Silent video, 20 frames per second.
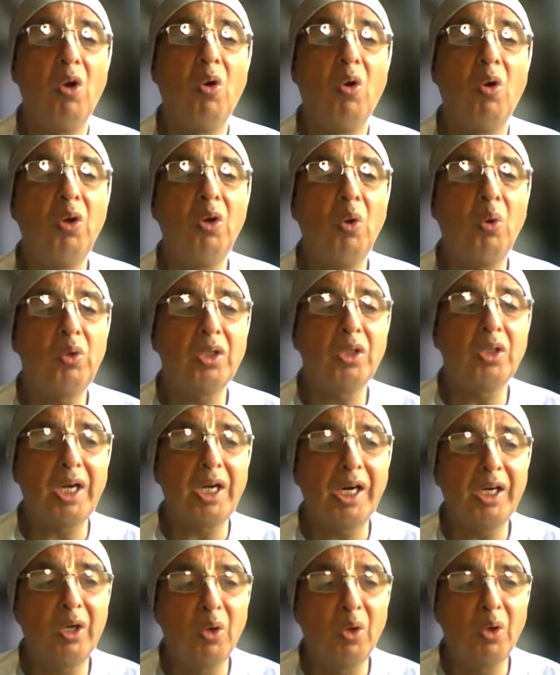O lotus
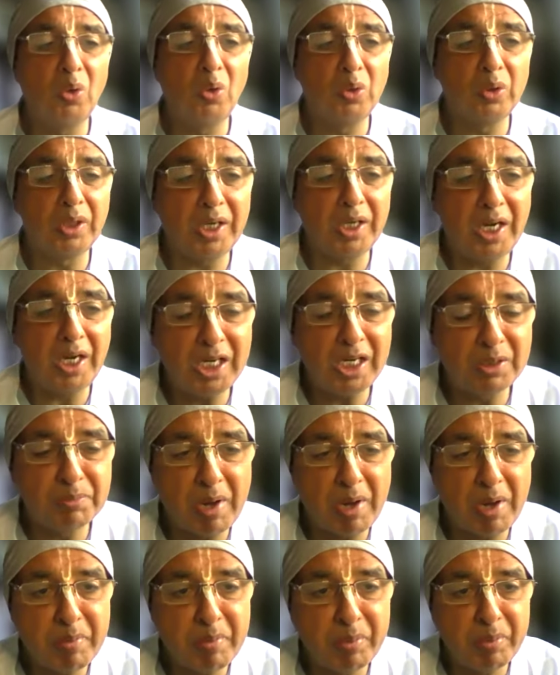eyed Lord, as
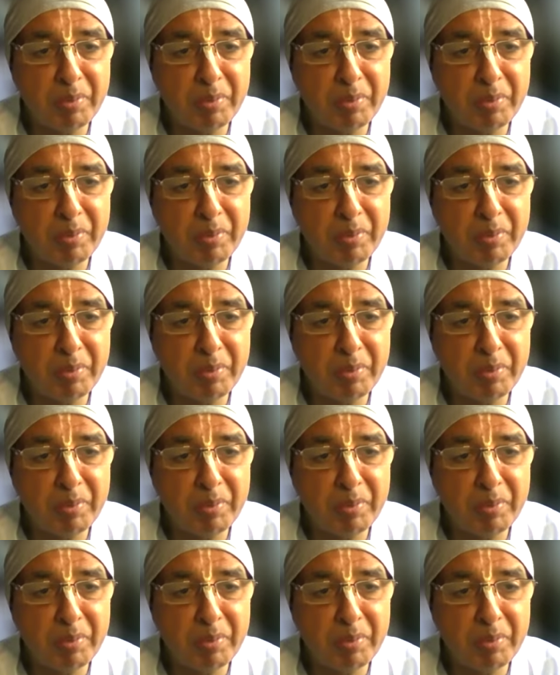baby